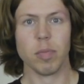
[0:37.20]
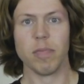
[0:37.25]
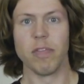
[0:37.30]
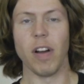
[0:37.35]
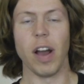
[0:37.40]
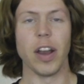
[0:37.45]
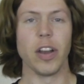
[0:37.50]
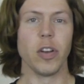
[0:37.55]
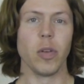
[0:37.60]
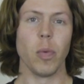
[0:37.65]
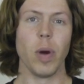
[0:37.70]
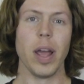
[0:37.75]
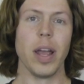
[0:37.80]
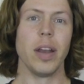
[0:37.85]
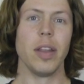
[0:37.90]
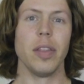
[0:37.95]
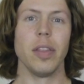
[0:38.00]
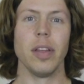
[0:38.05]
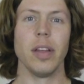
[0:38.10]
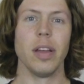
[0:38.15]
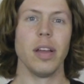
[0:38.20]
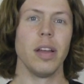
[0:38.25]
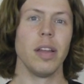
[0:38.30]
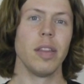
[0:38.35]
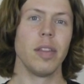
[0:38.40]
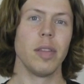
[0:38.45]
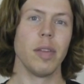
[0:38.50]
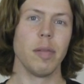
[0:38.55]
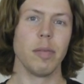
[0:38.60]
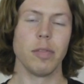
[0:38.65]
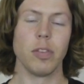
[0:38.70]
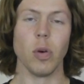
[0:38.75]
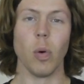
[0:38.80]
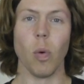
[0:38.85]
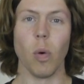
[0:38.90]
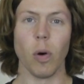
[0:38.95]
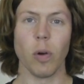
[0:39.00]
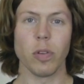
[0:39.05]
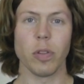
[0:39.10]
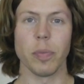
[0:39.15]
find your way to the, the
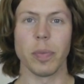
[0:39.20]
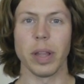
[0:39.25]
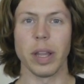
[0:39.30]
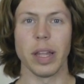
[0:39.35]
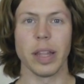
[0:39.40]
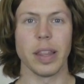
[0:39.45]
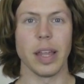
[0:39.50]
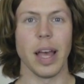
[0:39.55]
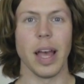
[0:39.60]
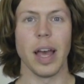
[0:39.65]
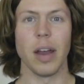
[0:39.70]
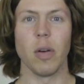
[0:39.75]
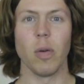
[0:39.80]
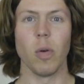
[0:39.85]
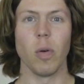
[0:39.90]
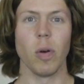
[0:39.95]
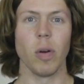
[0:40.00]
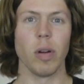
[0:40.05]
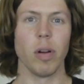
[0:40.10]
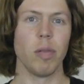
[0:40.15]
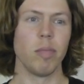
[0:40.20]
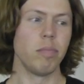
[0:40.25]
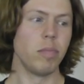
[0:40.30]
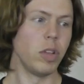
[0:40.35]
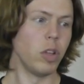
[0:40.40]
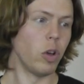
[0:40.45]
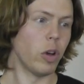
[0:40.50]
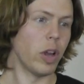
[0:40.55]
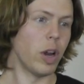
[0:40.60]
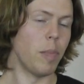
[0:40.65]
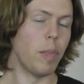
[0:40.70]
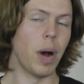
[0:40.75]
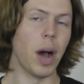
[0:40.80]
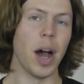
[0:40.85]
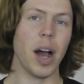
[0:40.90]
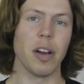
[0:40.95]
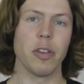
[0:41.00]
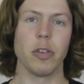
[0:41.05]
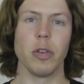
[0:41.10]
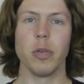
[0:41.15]
door or something like that, or you look in a
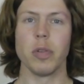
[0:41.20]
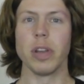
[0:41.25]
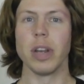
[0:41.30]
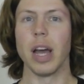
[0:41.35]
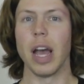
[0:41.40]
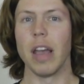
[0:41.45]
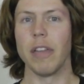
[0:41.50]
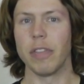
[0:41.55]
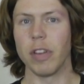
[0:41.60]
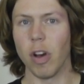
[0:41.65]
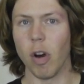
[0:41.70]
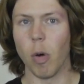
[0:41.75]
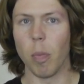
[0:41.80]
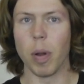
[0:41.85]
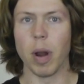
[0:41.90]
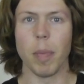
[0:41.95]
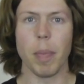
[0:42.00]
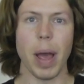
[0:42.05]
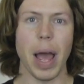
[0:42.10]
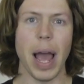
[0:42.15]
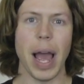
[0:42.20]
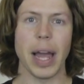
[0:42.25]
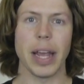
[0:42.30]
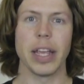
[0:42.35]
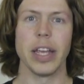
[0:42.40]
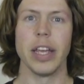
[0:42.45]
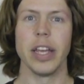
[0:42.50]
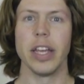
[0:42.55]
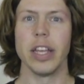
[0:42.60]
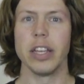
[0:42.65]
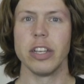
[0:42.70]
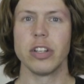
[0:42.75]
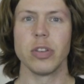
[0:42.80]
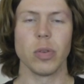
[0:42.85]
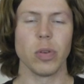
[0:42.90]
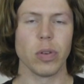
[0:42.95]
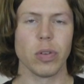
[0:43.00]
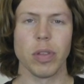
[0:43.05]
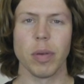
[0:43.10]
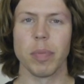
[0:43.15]
box, or use a knife to open a package
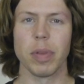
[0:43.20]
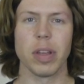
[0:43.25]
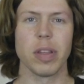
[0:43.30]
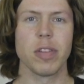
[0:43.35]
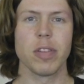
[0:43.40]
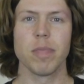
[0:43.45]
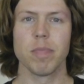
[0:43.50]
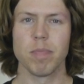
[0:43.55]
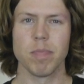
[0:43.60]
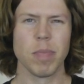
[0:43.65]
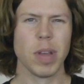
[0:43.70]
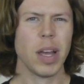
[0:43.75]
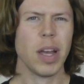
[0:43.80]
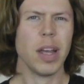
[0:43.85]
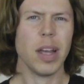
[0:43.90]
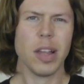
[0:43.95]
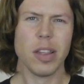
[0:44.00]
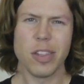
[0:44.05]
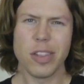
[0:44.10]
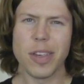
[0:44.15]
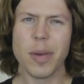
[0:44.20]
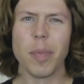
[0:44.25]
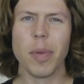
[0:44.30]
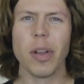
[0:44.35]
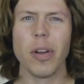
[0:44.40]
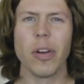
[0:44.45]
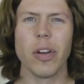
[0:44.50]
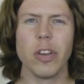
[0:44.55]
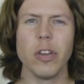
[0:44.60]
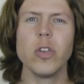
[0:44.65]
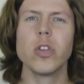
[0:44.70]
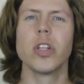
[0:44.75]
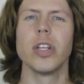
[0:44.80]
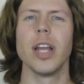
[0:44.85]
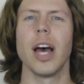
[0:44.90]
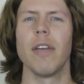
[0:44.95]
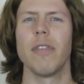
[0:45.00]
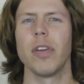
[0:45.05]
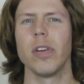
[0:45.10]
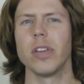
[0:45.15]
or something similar and usually
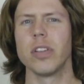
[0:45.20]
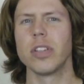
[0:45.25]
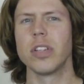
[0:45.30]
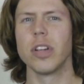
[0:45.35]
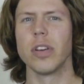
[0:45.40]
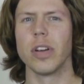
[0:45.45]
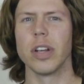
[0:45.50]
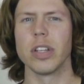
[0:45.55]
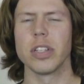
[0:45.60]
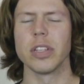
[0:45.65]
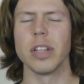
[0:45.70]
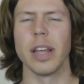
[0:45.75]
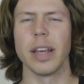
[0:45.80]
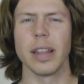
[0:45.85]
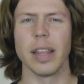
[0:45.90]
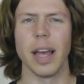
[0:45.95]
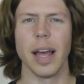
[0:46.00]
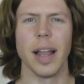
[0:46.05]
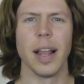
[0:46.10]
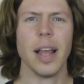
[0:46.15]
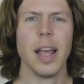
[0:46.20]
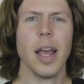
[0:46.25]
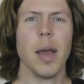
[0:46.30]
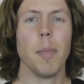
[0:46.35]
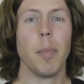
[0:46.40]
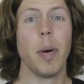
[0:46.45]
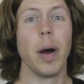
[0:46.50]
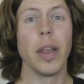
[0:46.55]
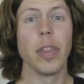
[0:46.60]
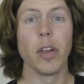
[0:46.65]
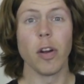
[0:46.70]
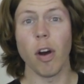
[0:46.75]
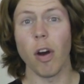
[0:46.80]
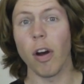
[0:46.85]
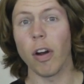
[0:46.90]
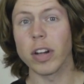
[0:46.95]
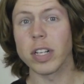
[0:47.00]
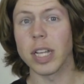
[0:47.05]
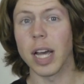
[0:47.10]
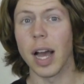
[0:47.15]
not very serious like that. But there
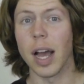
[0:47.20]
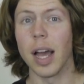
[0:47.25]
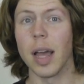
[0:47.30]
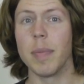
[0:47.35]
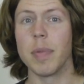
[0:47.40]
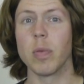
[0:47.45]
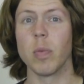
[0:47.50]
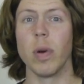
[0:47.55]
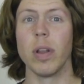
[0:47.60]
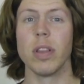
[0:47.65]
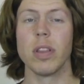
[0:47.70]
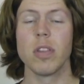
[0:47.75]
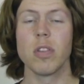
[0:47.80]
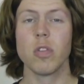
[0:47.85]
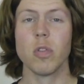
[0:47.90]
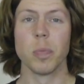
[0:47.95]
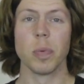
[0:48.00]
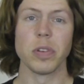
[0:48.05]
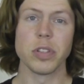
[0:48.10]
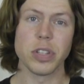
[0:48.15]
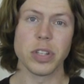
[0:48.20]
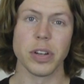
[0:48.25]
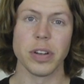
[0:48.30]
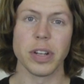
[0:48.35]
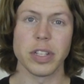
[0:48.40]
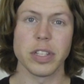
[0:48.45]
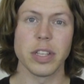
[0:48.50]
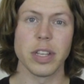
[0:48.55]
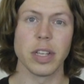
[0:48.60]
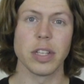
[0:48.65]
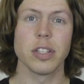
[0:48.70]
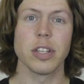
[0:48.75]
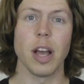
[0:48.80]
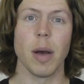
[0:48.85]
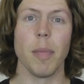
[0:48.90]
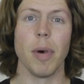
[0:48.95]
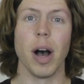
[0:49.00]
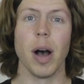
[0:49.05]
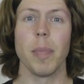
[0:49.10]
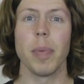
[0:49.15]
are times when super serious things
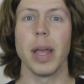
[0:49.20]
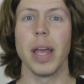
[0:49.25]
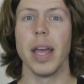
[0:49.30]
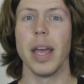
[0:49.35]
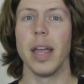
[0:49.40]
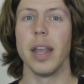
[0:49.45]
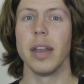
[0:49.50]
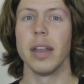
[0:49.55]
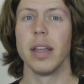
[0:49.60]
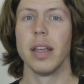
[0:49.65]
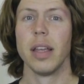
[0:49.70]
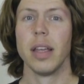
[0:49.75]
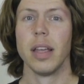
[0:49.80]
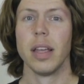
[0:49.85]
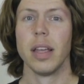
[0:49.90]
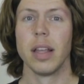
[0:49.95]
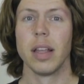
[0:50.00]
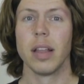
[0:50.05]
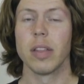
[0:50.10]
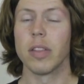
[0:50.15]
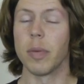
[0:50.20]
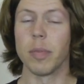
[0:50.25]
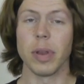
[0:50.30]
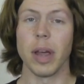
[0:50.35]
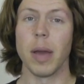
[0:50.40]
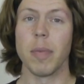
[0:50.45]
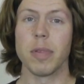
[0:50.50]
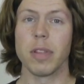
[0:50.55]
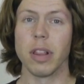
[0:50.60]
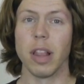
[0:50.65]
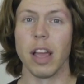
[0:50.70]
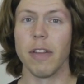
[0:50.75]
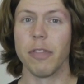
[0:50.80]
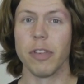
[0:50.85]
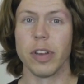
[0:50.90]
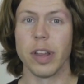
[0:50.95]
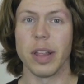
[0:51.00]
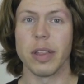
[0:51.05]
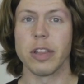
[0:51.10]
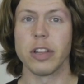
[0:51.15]
come up and sometimes life
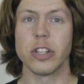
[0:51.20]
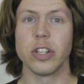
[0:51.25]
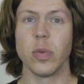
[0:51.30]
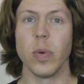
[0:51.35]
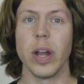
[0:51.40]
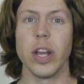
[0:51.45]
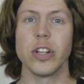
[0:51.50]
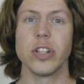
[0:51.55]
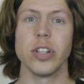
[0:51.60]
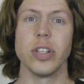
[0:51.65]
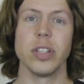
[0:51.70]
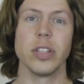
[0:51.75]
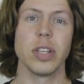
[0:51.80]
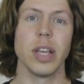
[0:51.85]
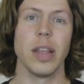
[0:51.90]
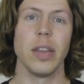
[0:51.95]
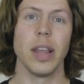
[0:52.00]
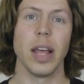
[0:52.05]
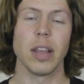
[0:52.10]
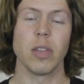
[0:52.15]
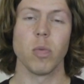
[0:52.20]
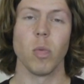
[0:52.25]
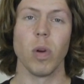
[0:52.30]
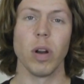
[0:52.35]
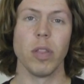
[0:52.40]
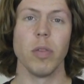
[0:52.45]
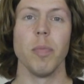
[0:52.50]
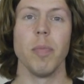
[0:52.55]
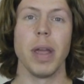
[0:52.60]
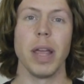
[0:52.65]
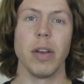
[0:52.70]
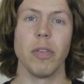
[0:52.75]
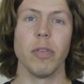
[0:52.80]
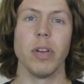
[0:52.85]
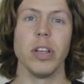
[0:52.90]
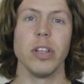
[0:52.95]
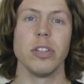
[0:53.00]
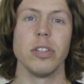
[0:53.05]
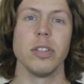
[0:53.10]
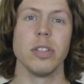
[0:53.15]
or death situations, and that's one of the main
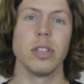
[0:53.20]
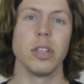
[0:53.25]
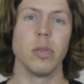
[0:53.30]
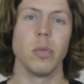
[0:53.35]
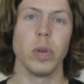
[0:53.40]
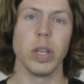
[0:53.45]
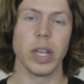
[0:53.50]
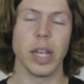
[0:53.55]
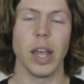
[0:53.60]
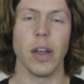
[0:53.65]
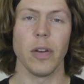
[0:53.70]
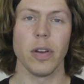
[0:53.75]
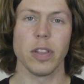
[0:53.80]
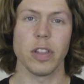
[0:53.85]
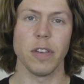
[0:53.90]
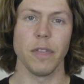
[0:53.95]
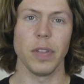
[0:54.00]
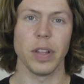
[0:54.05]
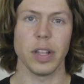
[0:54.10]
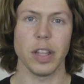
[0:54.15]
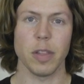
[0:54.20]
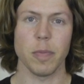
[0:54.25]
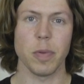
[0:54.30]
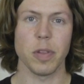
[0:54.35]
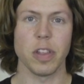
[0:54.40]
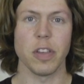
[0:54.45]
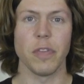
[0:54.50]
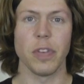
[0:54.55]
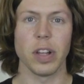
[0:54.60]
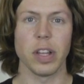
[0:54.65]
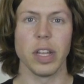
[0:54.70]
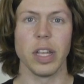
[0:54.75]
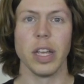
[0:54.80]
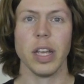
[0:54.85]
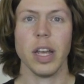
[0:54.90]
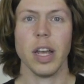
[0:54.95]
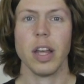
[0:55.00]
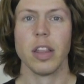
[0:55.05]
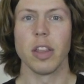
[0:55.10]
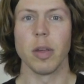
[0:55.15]
reasons that we carry stuff like this,
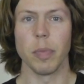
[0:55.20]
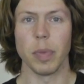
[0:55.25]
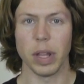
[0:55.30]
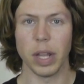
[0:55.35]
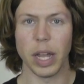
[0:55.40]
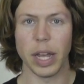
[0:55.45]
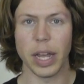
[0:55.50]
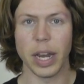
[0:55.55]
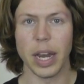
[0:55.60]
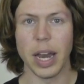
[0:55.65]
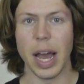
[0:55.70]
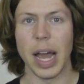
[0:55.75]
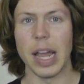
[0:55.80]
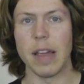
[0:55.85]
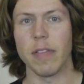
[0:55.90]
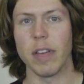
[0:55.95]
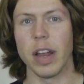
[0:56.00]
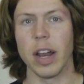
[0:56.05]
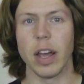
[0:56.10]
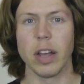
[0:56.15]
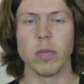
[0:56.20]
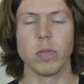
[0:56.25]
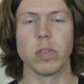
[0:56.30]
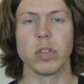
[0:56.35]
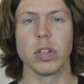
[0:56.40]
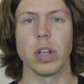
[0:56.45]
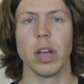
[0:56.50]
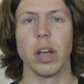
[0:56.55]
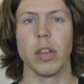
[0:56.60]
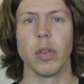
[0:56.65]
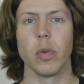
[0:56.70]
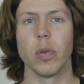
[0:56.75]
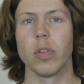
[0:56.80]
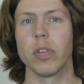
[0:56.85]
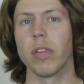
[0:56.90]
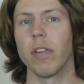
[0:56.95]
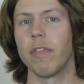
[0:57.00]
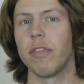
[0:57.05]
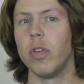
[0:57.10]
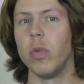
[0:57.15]
specifically something like a knife. And I was, uh, there
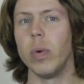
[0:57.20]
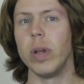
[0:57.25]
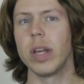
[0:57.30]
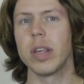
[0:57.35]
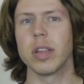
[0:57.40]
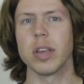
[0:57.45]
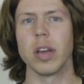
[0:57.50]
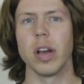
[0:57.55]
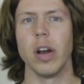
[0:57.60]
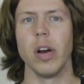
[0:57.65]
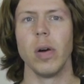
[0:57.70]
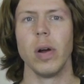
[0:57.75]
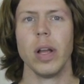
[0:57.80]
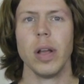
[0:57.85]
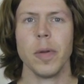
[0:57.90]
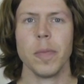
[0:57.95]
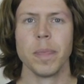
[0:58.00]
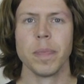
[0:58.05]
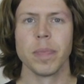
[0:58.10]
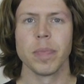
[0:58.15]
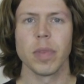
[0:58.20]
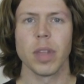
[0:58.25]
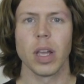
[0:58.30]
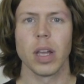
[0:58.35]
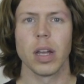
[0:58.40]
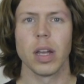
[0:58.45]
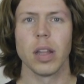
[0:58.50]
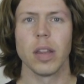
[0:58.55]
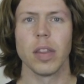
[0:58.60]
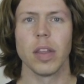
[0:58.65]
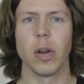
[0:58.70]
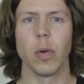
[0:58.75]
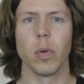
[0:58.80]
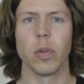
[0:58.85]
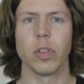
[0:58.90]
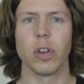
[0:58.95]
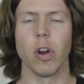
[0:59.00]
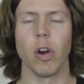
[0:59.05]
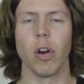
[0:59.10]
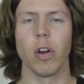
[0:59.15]
was a few weeks ago, there
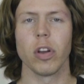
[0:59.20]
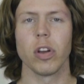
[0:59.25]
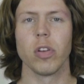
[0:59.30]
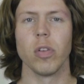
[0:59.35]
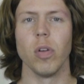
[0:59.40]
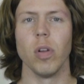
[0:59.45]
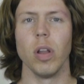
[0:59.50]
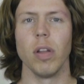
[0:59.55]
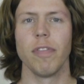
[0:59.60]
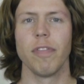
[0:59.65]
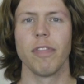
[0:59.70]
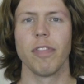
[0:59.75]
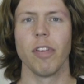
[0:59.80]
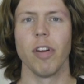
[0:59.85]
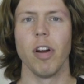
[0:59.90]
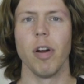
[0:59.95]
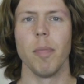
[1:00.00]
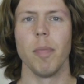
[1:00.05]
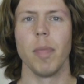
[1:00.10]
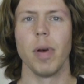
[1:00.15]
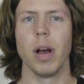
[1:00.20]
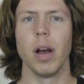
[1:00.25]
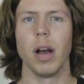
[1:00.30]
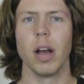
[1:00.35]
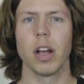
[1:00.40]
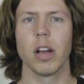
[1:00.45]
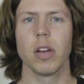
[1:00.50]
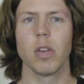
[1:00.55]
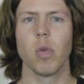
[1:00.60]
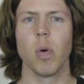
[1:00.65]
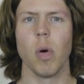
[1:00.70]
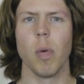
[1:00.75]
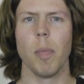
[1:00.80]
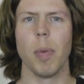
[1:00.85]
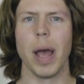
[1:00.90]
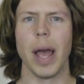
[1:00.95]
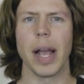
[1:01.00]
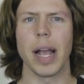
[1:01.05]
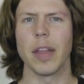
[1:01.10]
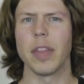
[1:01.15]
was an article from uh,
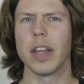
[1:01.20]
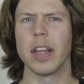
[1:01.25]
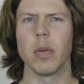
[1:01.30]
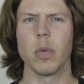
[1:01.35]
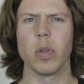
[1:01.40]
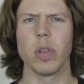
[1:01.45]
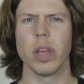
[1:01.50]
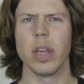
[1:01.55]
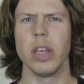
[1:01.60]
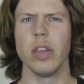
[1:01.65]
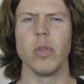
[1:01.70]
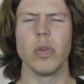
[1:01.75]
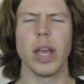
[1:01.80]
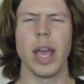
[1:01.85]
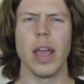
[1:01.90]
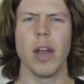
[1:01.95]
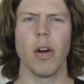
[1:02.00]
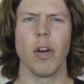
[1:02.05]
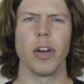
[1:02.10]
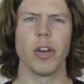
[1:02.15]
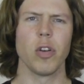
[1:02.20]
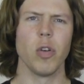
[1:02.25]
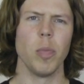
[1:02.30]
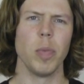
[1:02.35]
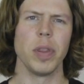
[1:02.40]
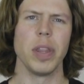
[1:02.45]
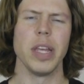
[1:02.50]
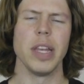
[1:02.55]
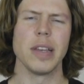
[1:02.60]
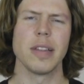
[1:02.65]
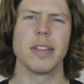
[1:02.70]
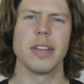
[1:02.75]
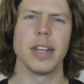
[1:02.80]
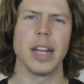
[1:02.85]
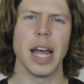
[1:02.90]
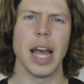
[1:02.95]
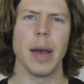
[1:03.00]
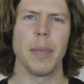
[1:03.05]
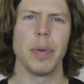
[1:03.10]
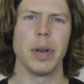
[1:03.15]
Quebec. I think it was a UK article, but the
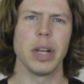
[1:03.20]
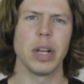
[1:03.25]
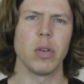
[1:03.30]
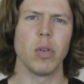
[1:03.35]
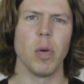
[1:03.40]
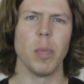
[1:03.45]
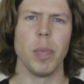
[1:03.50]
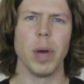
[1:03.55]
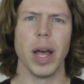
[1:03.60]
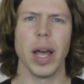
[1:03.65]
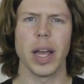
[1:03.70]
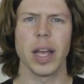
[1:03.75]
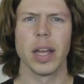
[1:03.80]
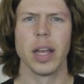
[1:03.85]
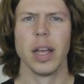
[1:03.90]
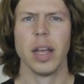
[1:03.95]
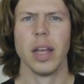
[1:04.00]
incident happened in Quebec